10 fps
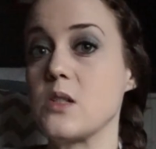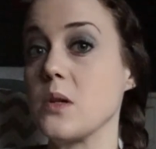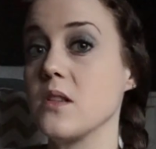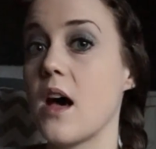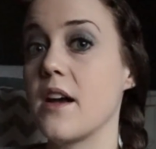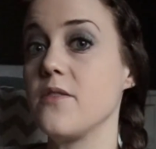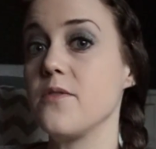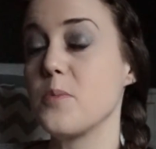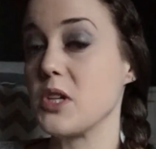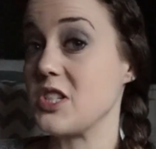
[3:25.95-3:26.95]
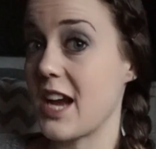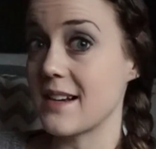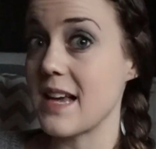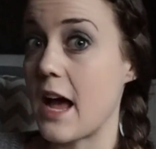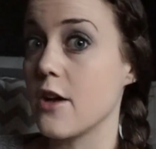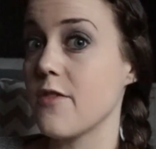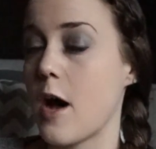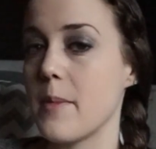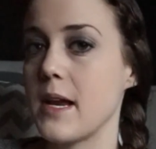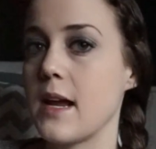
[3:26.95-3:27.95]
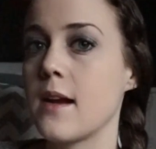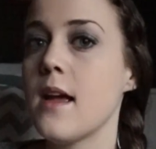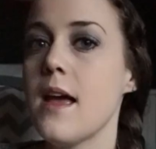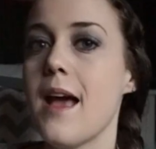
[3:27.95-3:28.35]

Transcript: to a lot of projectile vomiting,